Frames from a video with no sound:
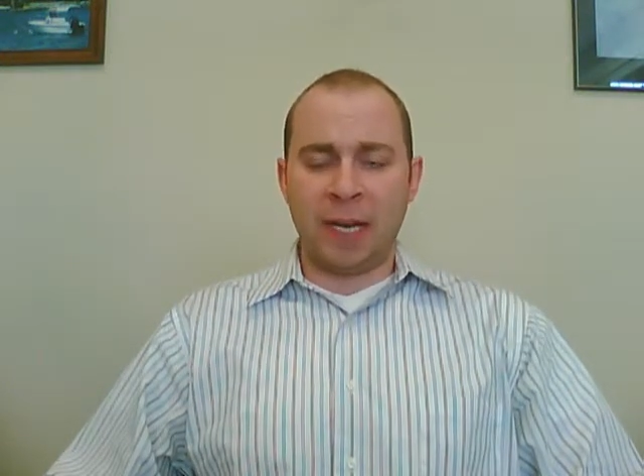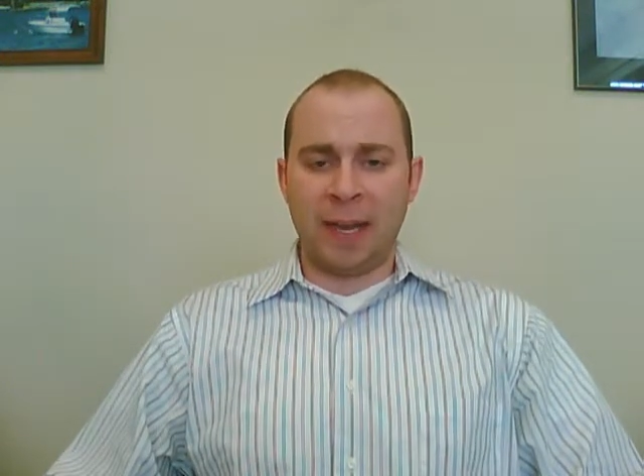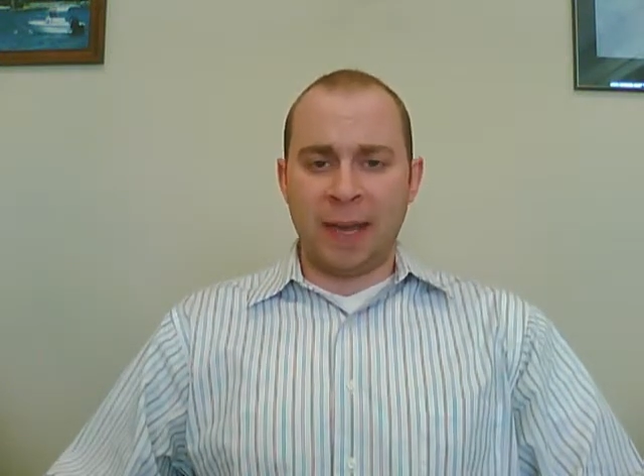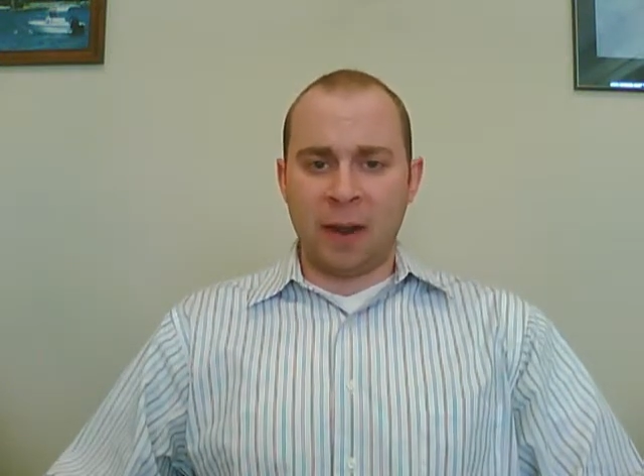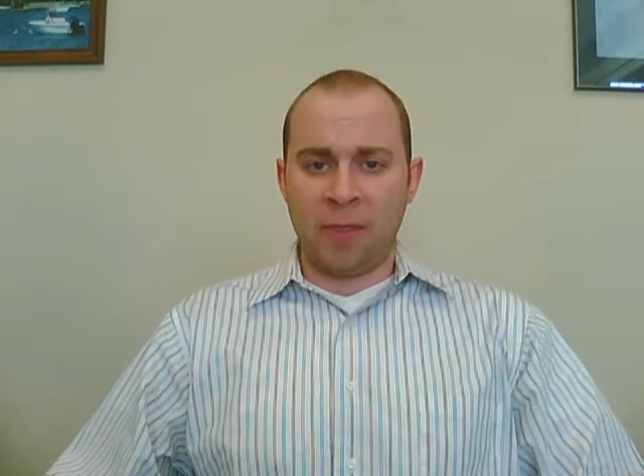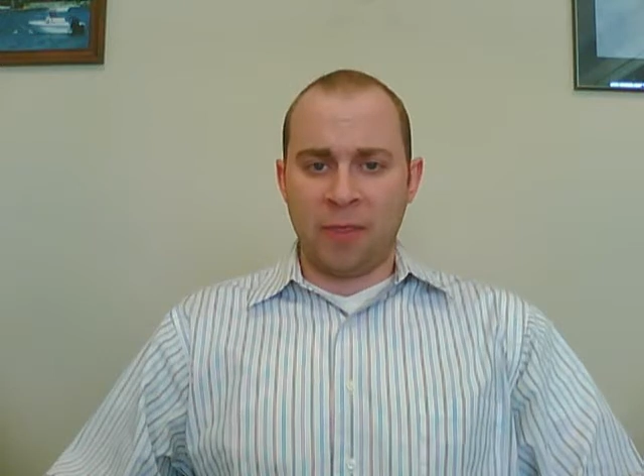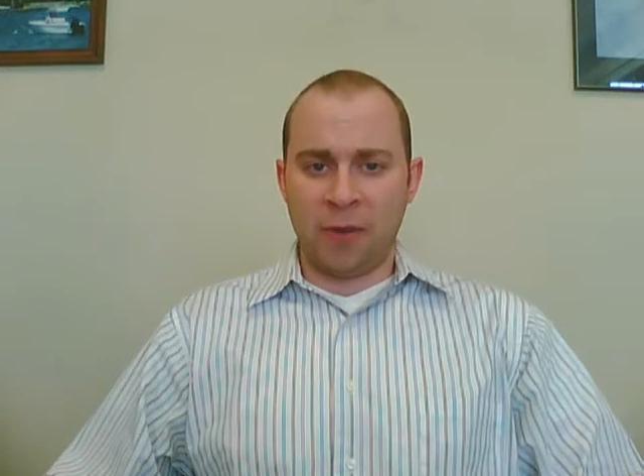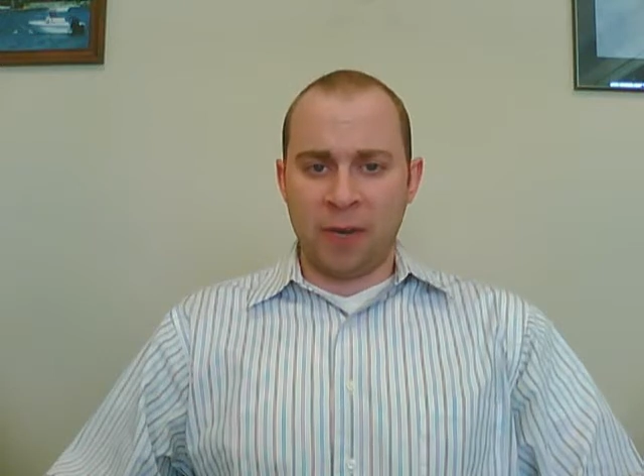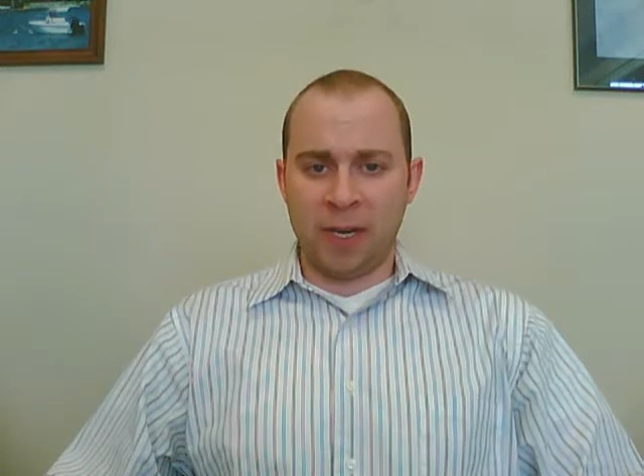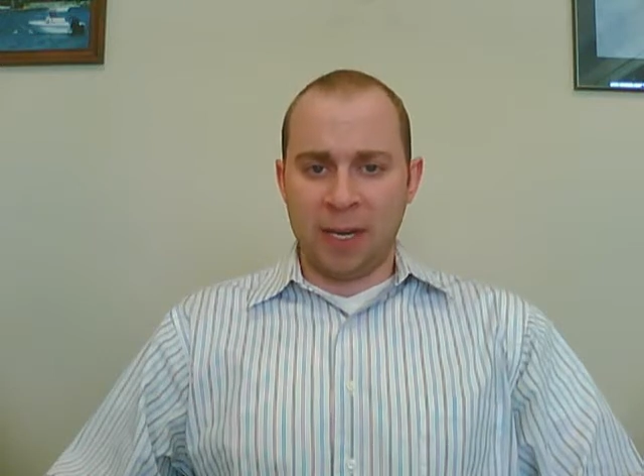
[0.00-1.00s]
again on
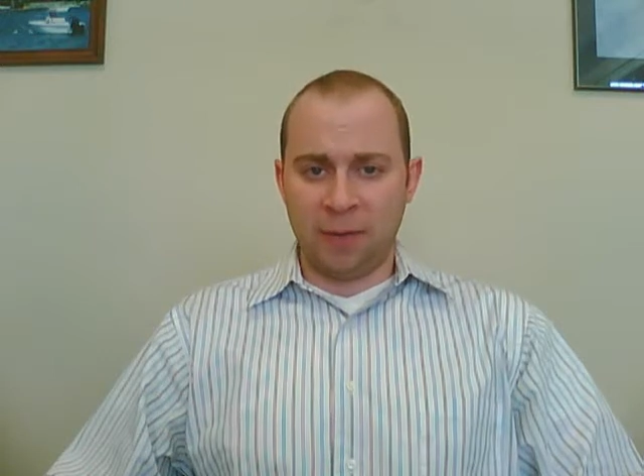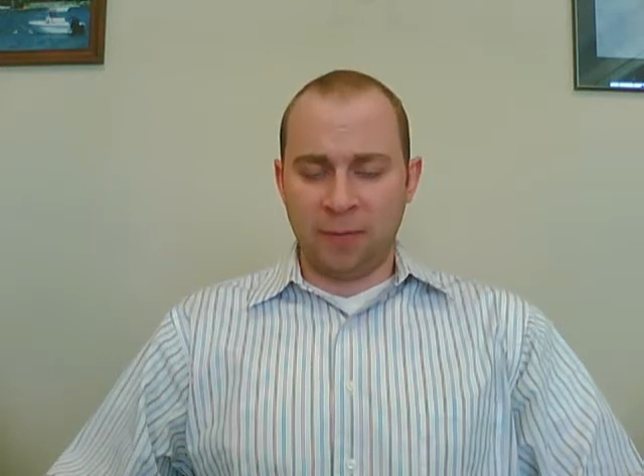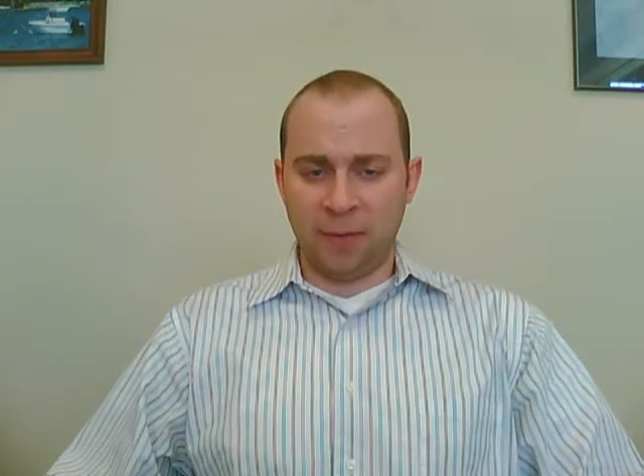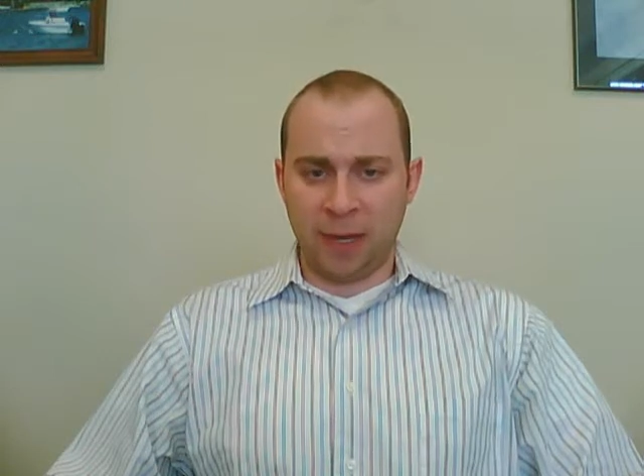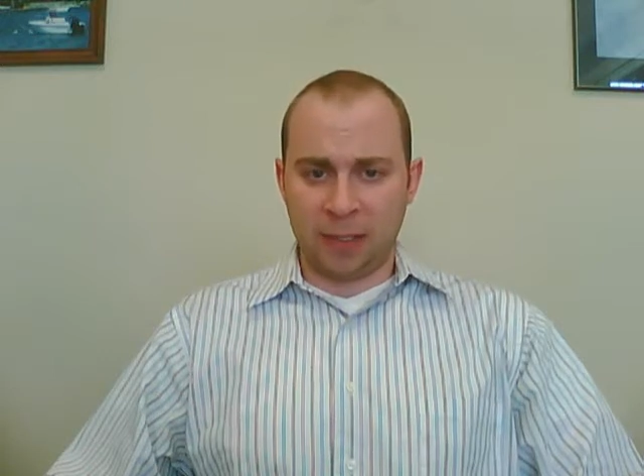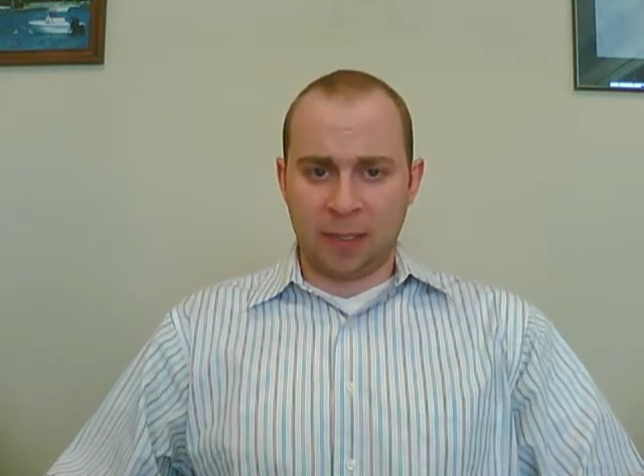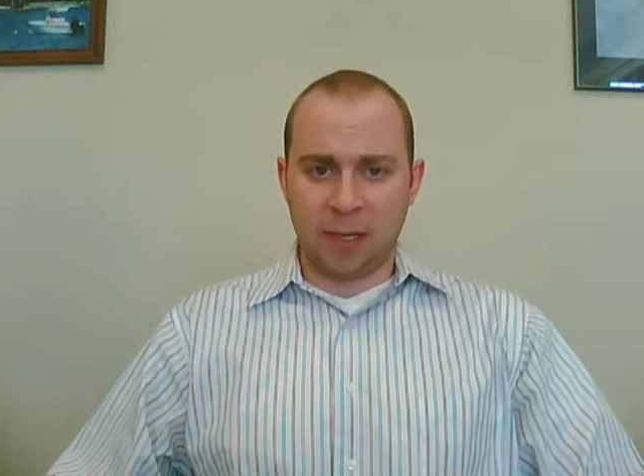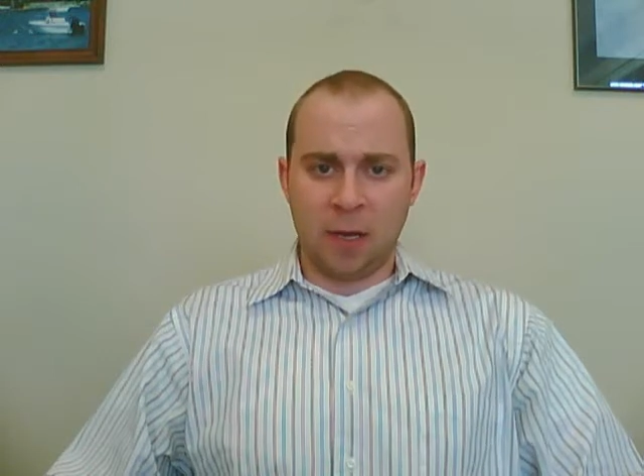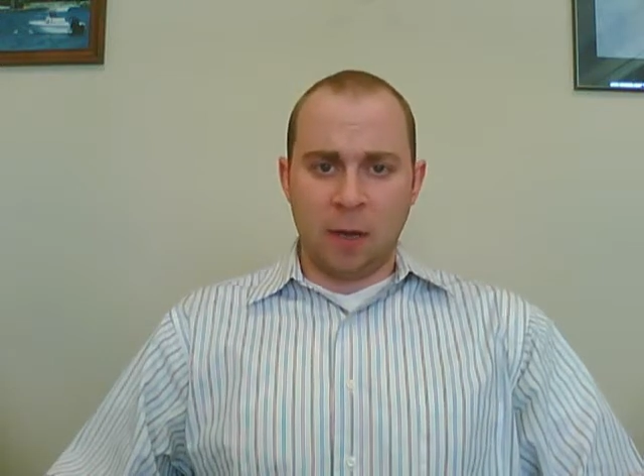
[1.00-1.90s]
30-year fixed